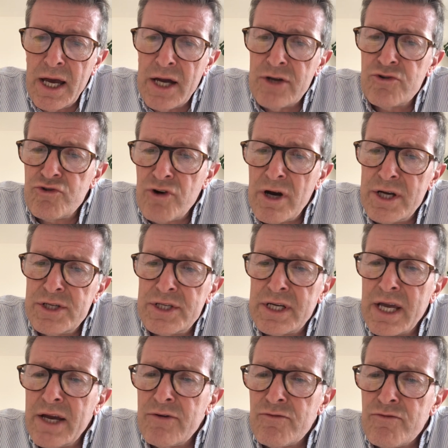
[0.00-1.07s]
and tries to
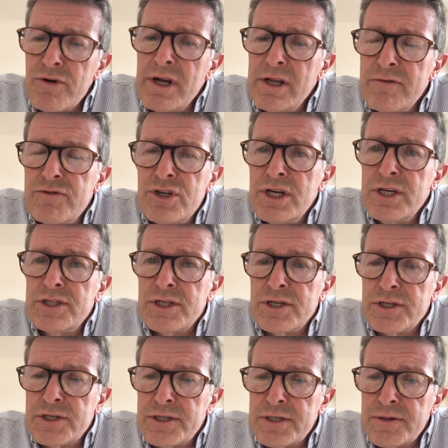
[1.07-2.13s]
get rid of
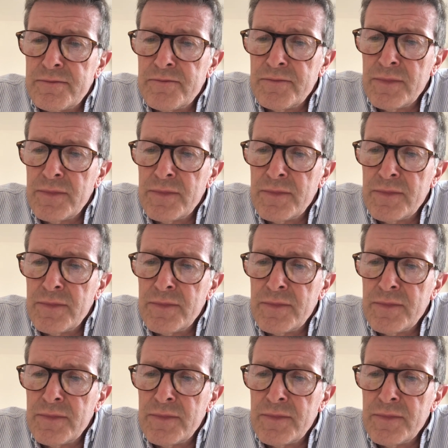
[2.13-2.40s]
Jesus.